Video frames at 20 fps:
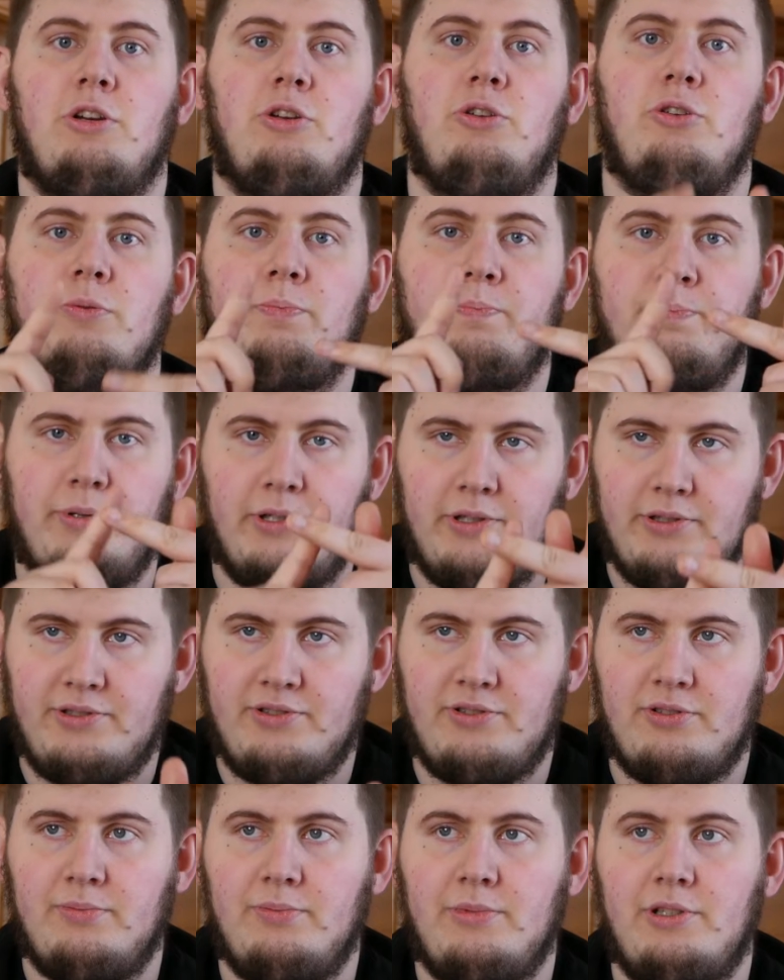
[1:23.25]
you
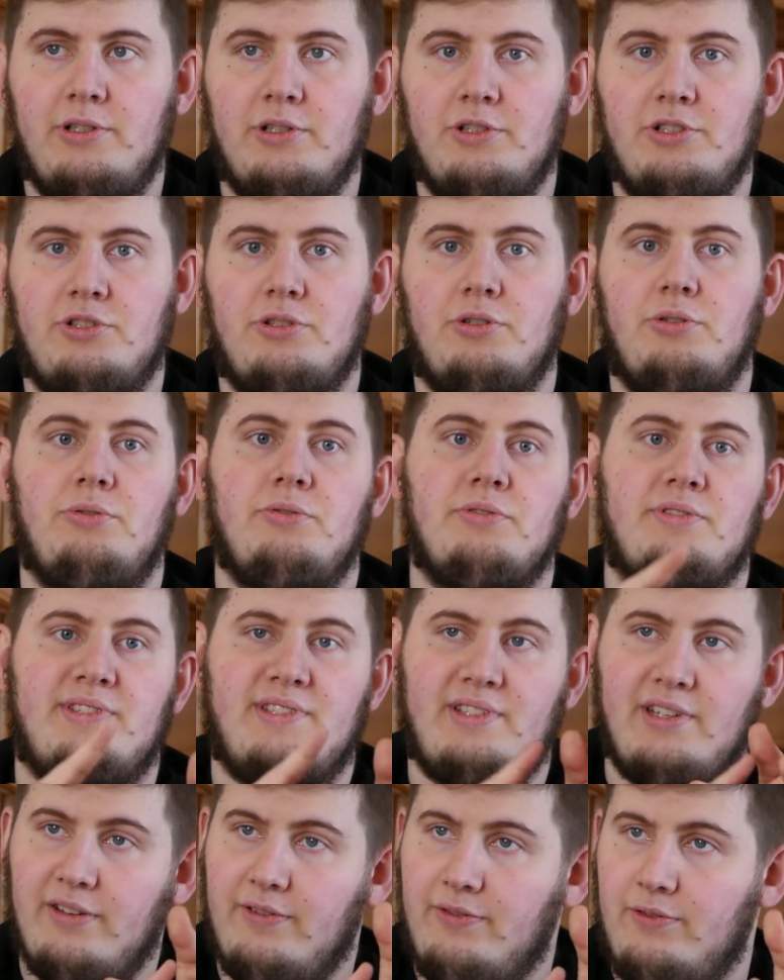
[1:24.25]
post too much, you
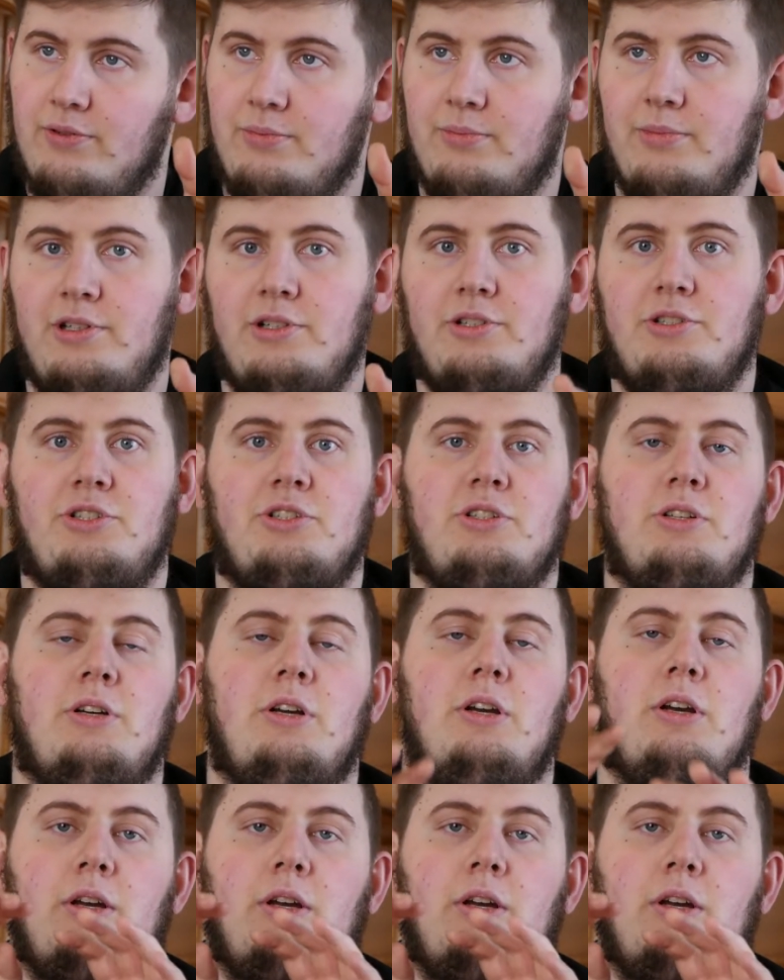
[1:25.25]
save too much,